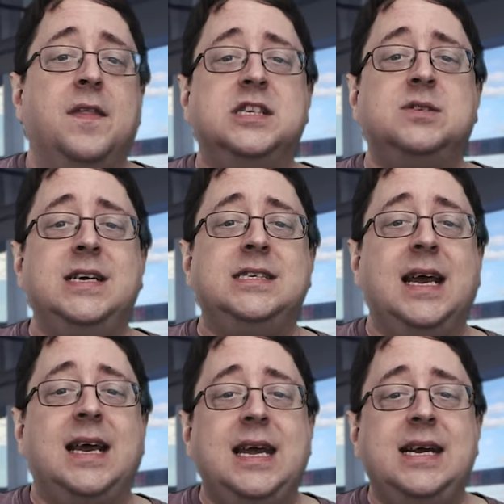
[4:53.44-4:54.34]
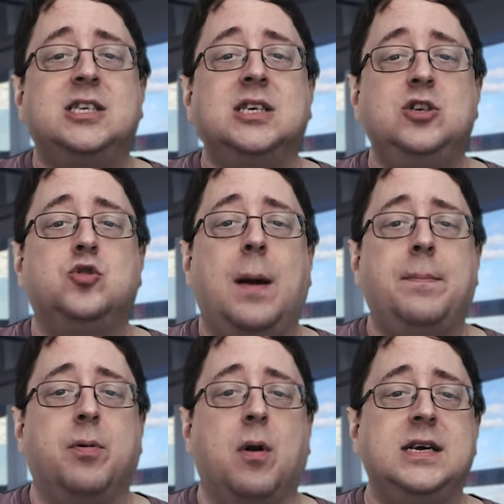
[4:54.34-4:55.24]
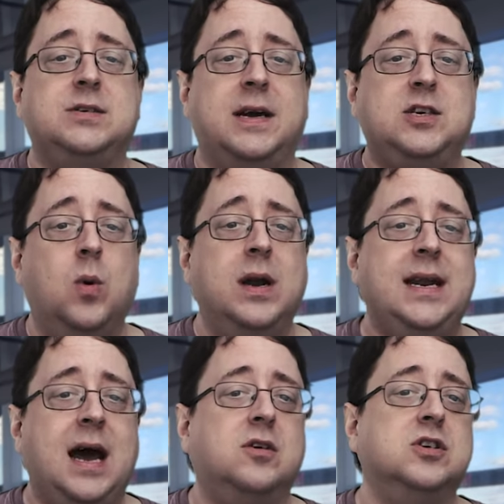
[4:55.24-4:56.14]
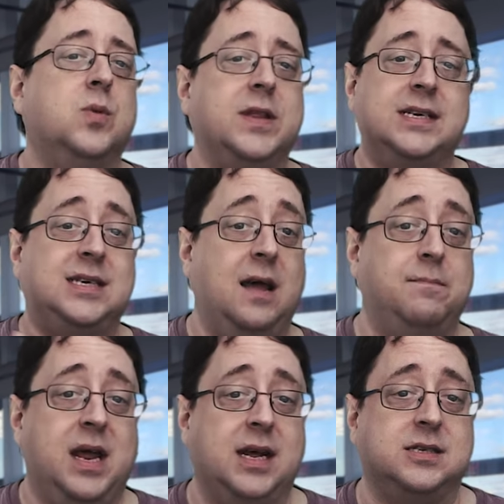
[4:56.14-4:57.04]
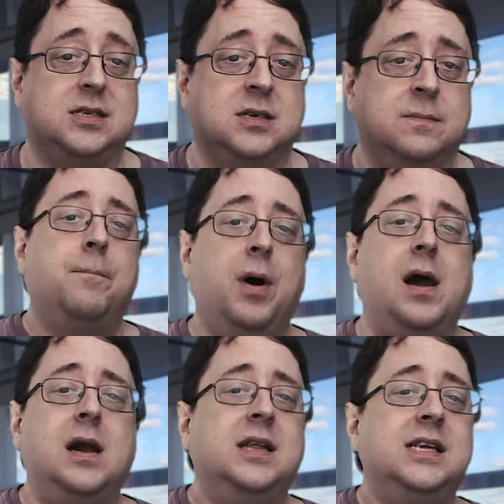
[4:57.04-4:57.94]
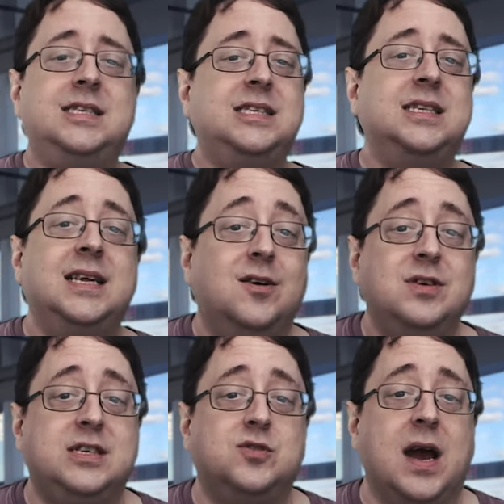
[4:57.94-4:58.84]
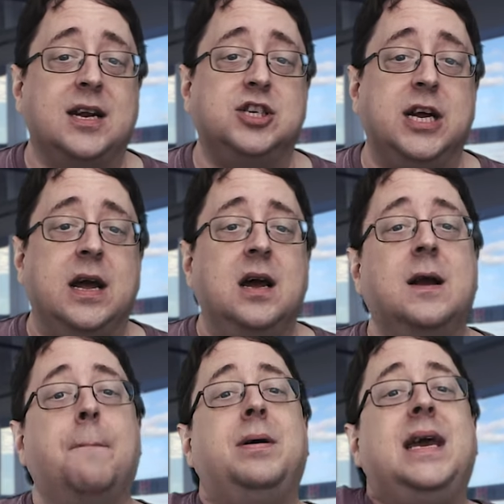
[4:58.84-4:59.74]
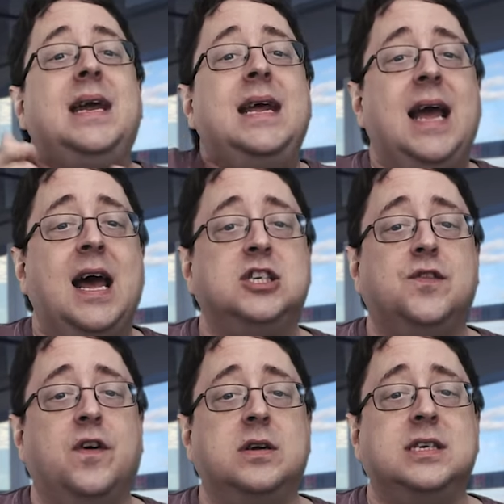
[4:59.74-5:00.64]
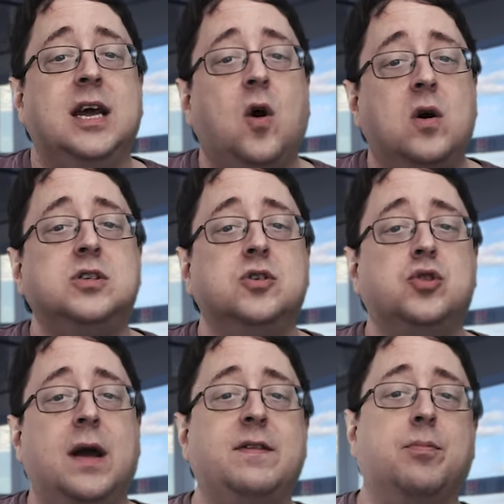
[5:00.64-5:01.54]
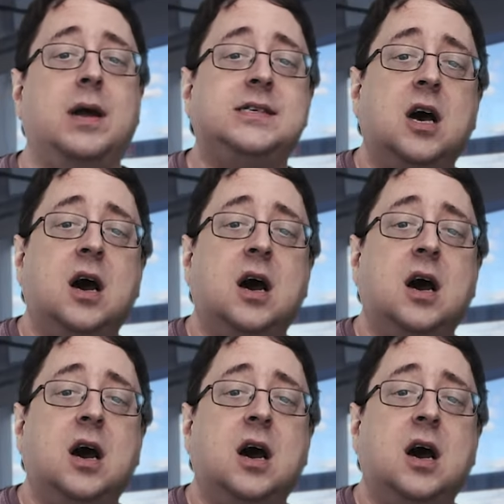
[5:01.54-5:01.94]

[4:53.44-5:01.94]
This means they could easily drop a price by $20 within 10 minutes. But this isn't the only strategy. Competing hedge funds can also drive the price